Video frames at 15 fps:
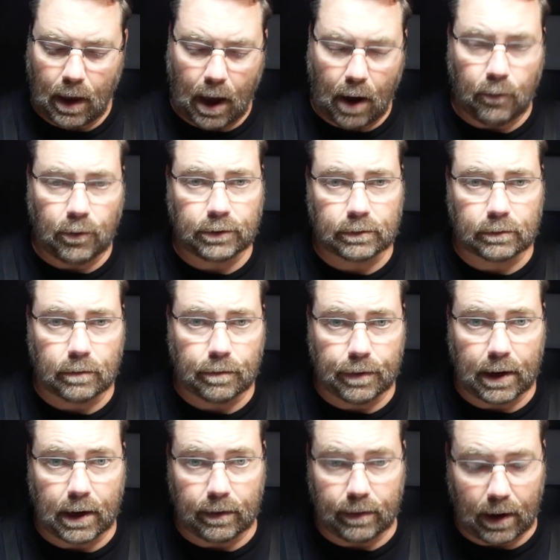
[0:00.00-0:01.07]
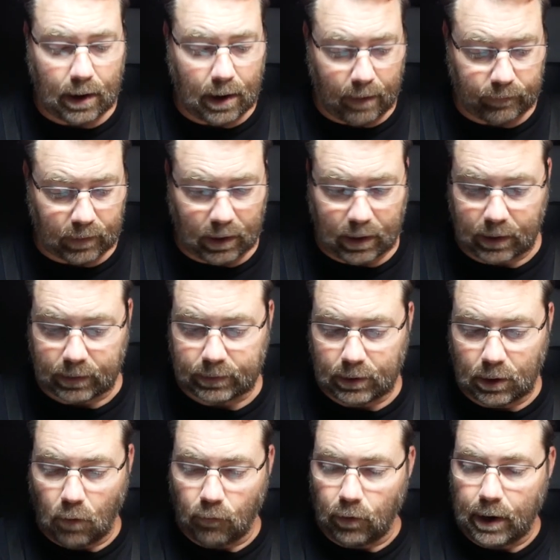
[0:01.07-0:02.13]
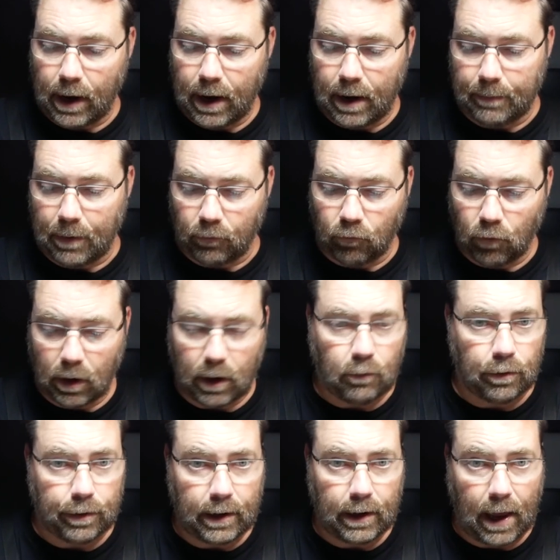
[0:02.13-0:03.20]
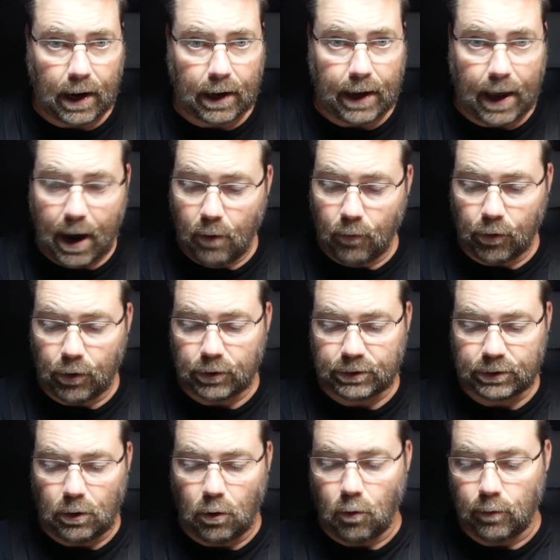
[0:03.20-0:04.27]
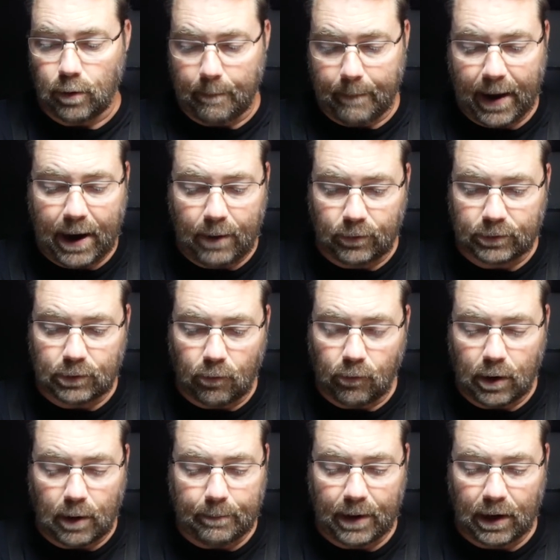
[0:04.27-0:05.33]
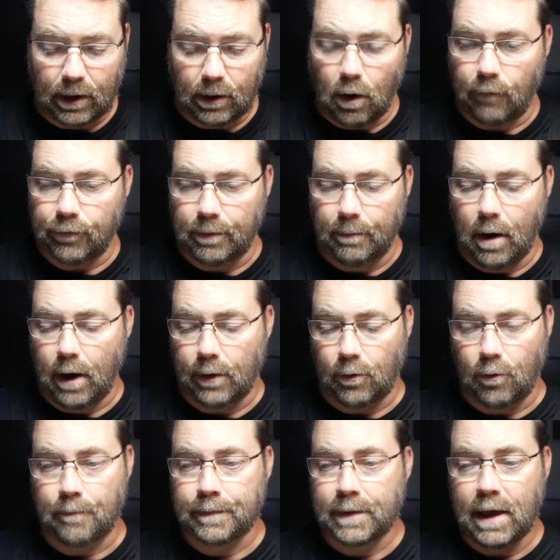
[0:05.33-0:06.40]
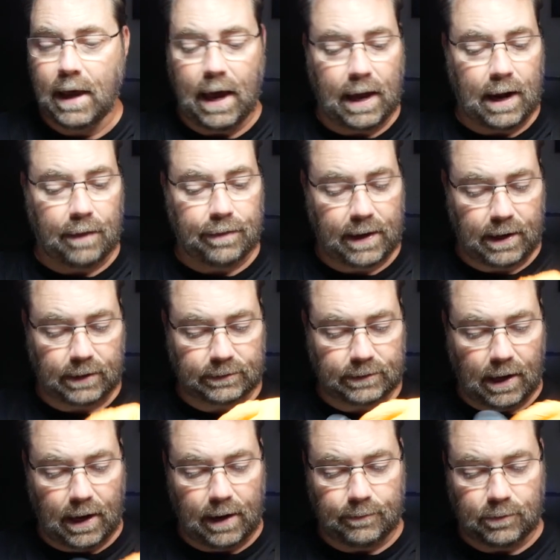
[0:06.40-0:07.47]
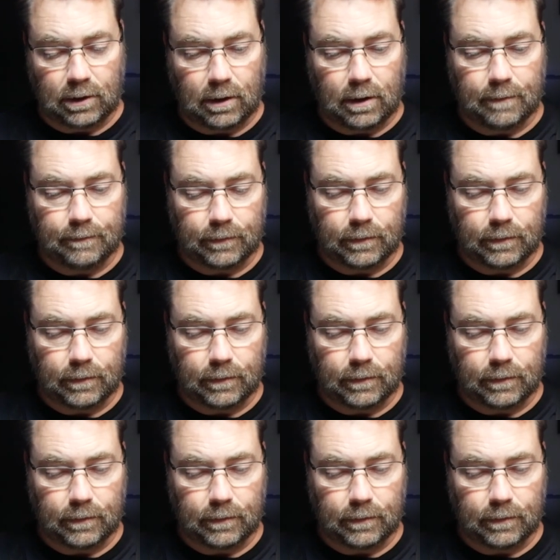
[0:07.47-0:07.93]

I was thinking that I have to let it sit overnight, but really within like an hour or so, the paint was already peeling off the model, and I think it's time to